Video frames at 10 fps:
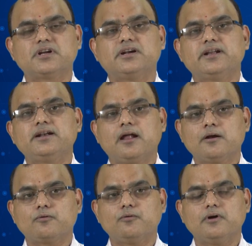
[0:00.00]
content
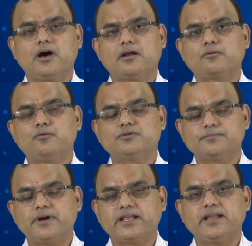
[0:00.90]
or course
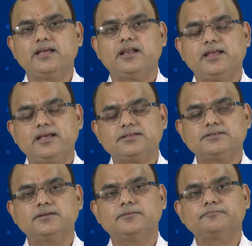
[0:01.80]
material is